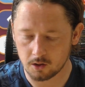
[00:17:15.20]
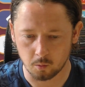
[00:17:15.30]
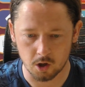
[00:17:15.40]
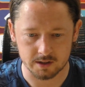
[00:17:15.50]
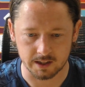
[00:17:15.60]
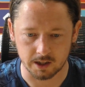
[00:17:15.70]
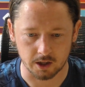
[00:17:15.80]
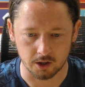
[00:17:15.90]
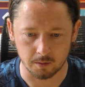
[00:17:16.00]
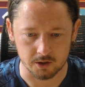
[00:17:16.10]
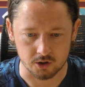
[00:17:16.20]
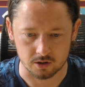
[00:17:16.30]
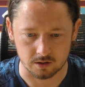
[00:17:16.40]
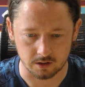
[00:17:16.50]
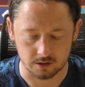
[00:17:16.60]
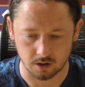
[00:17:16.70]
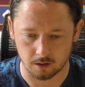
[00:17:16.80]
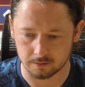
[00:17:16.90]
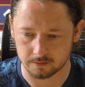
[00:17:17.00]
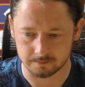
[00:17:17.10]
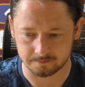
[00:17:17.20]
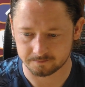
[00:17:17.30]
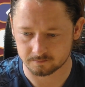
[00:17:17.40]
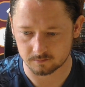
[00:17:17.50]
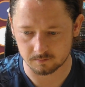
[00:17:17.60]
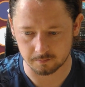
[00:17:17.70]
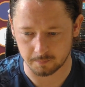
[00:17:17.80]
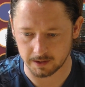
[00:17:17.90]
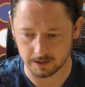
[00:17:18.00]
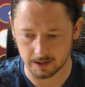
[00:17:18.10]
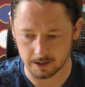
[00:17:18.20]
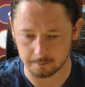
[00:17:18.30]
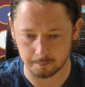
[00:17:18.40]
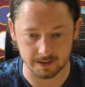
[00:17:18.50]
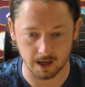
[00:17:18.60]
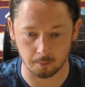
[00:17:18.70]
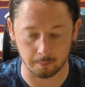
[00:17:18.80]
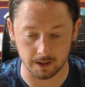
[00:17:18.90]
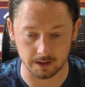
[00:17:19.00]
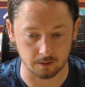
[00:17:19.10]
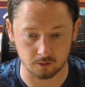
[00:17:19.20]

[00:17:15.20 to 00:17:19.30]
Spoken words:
the worst thing you can do is just sort of be downbeat.